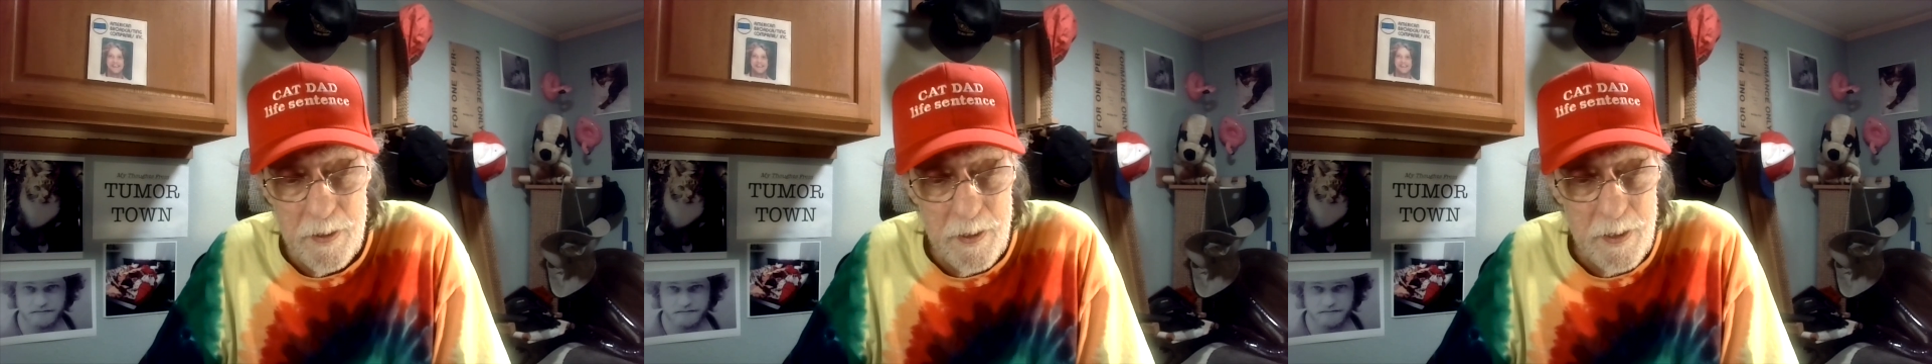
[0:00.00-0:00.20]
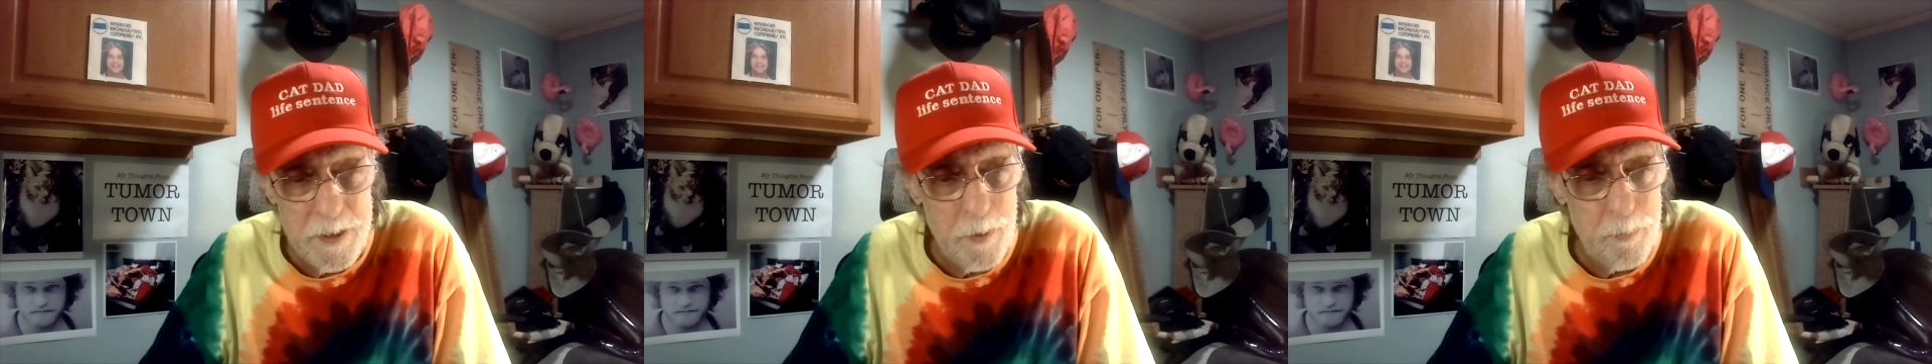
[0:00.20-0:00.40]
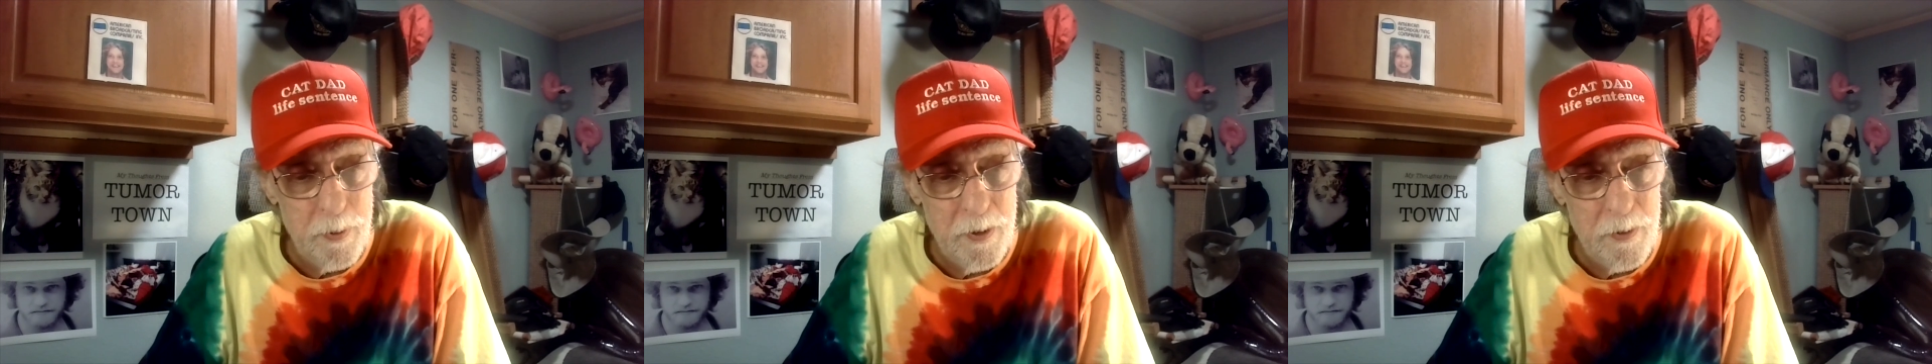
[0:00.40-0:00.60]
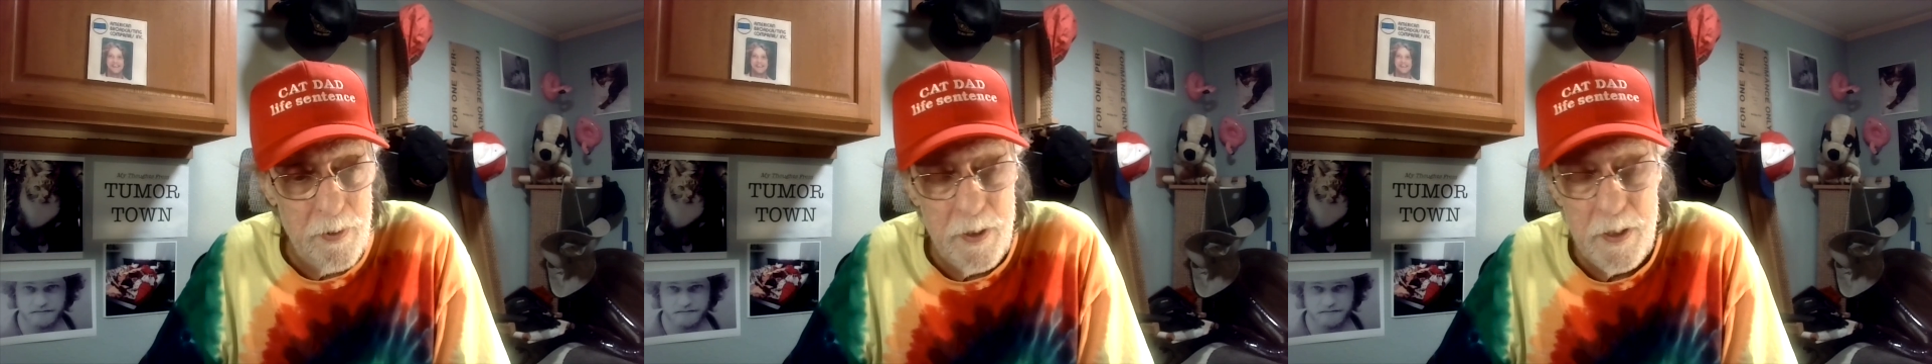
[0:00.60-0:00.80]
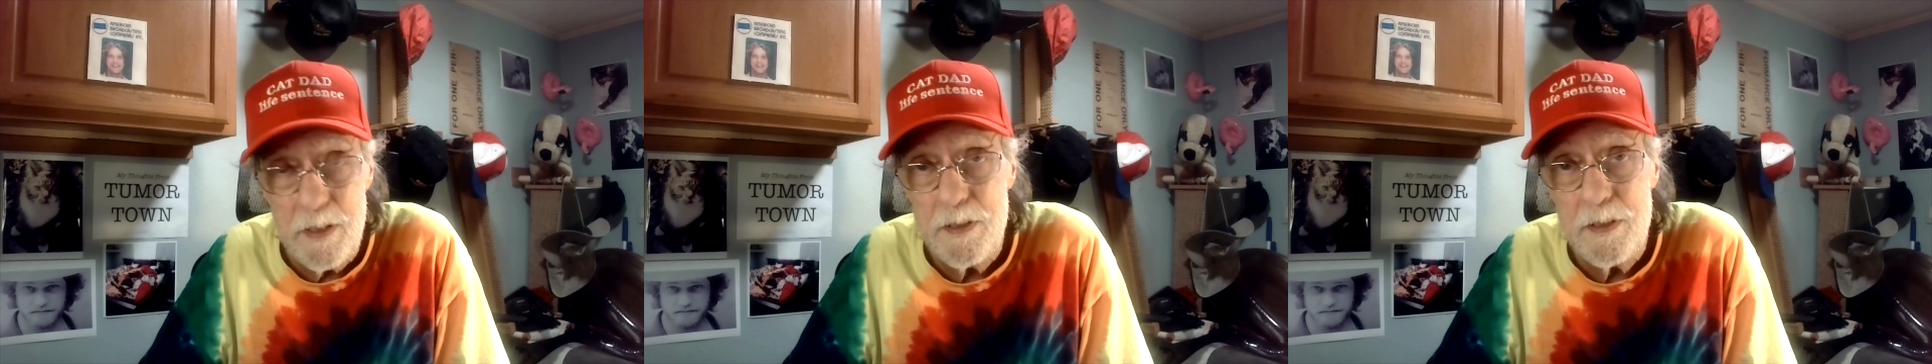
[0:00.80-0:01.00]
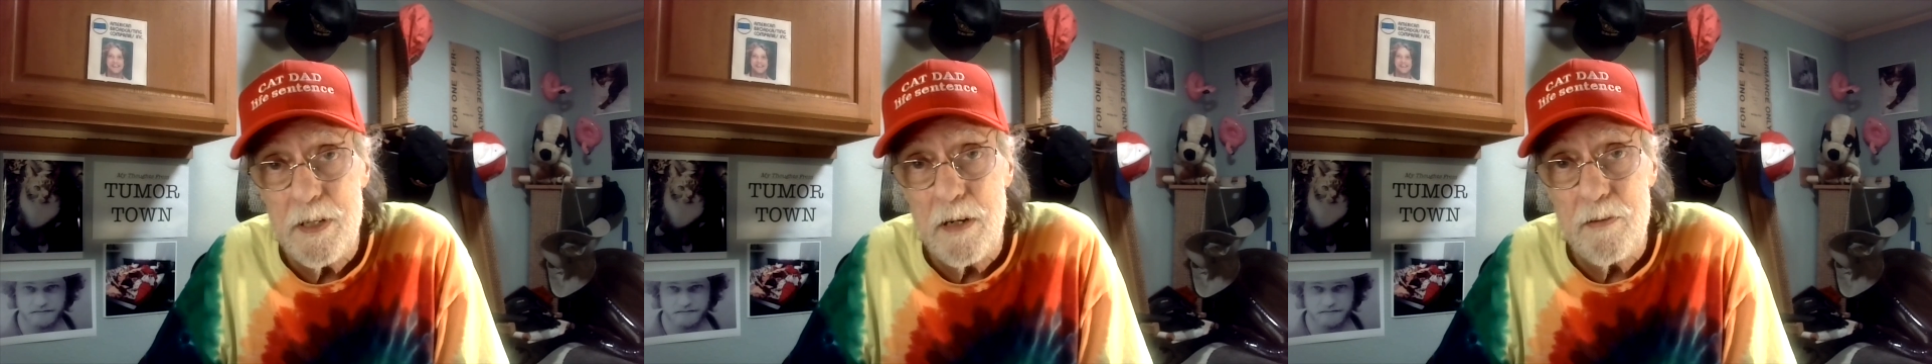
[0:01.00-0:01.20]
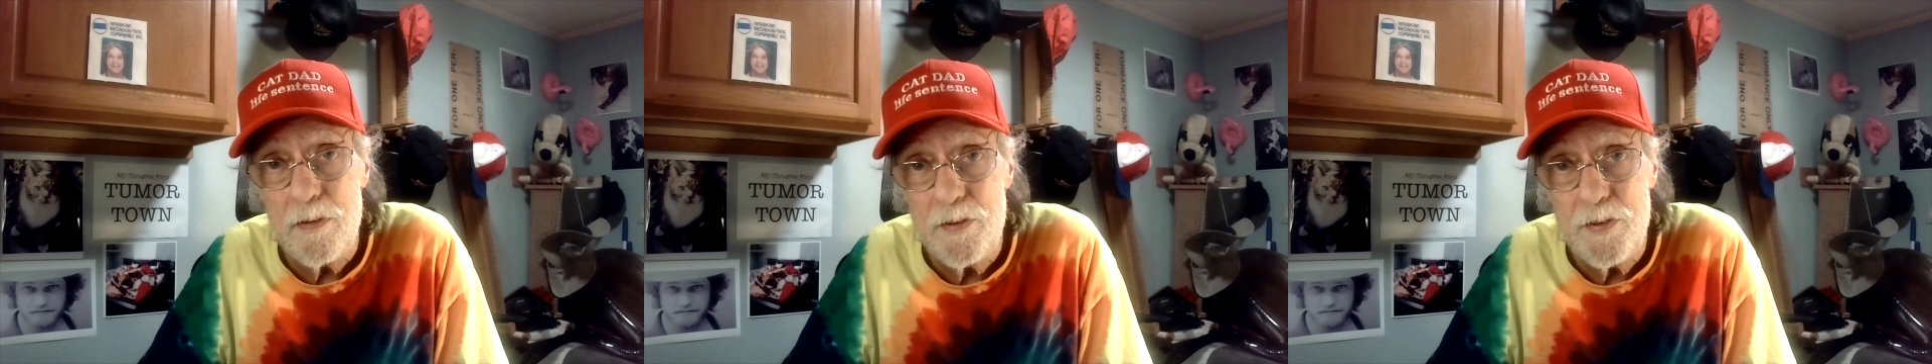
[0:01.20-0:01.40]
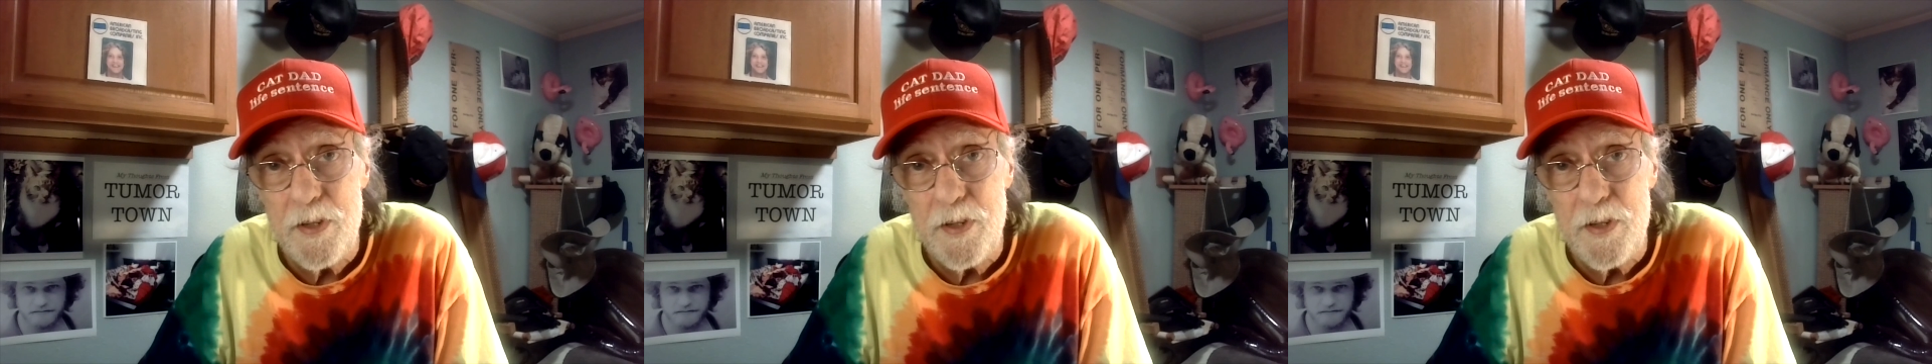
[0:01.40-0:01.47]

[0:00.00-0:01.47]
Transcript: it's appearing in several